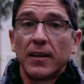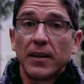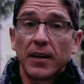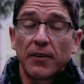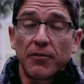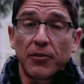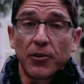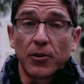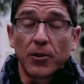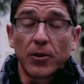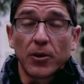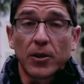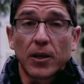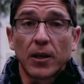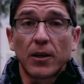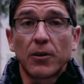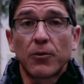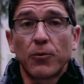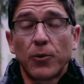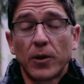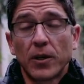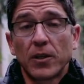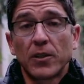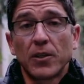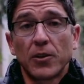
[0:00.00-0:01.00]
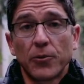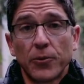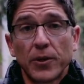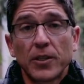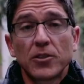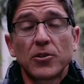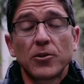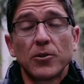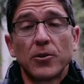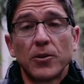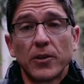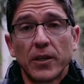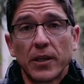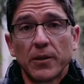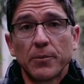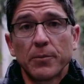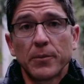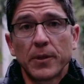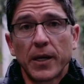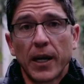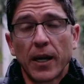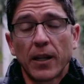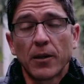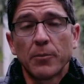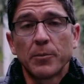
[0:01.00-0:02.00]
if you look at one of the
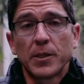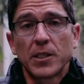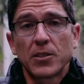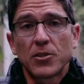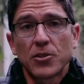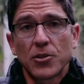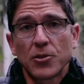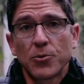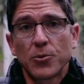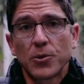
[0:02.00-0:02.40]
original Elements,